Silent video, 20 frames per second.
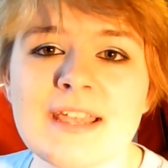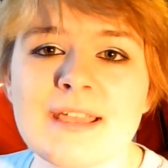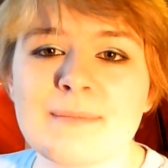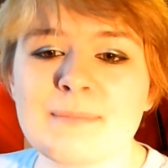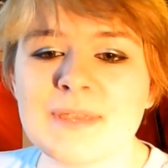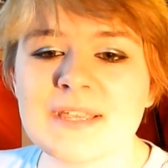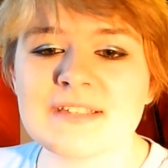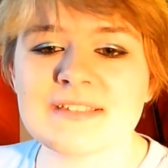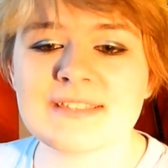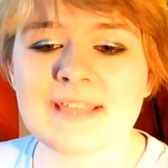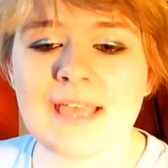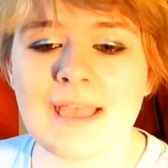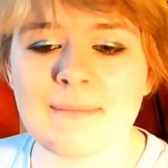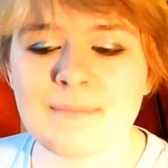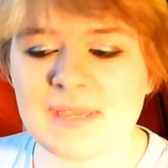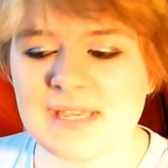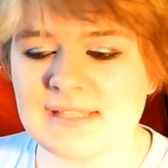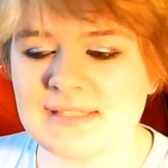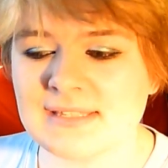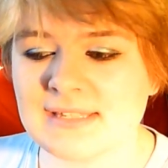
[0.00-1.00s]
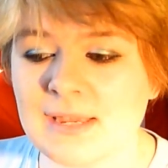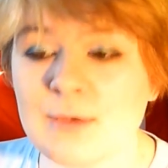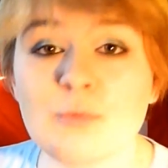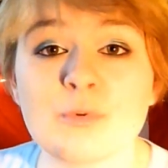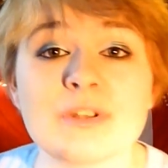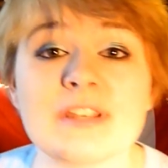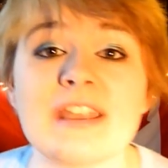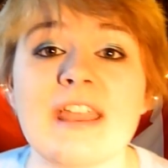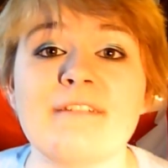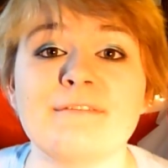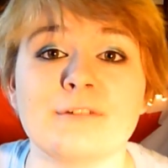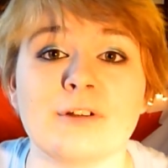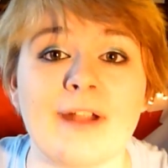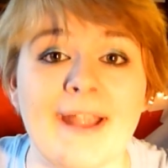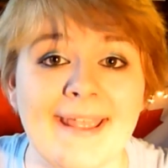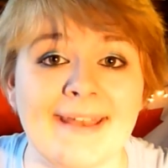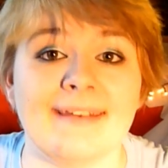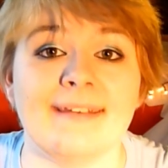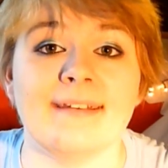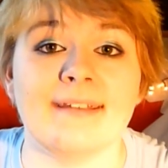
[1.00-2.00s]
because that means it would never
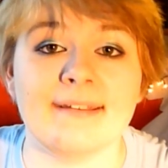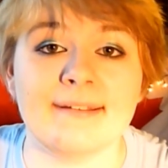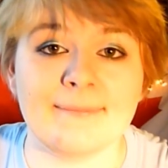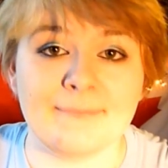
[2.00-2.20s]
end.